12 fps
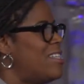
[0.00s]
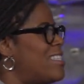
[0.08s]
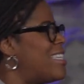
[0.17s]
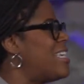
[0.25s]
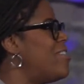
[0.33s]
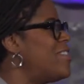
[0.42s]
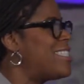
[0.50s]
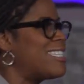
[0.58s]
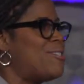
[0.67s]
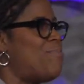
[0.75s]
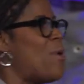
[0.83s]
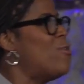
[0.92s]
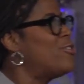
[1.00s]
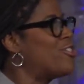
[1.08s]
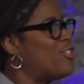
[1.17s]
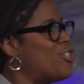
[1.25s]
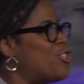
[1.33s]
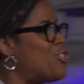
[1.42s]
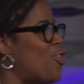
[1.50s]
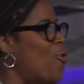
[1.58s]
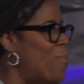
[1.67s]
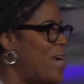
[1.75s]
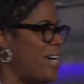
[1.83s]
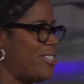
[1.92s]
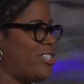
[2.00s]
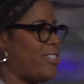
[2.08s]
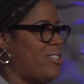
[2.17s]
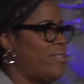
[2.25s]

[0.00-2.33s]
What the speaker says: to give us exposure to so much,